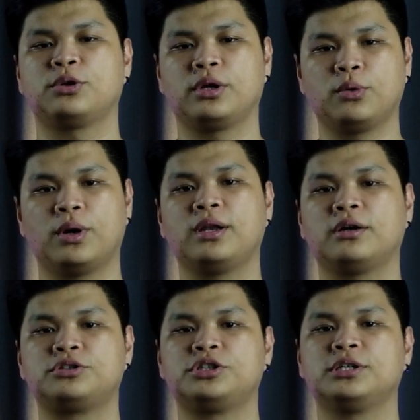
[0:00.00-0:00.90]
21
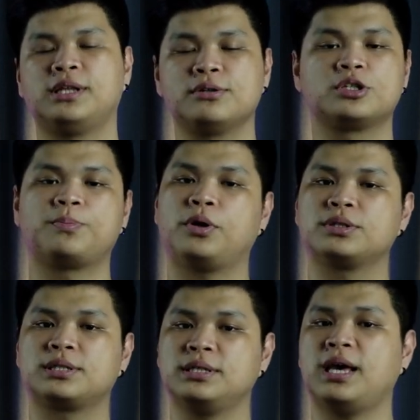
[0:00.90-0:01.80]
Ultra now
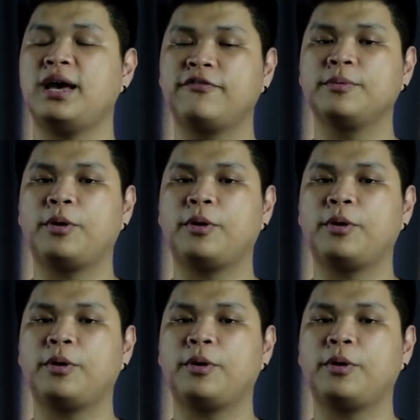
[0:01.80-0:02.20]
supports the ever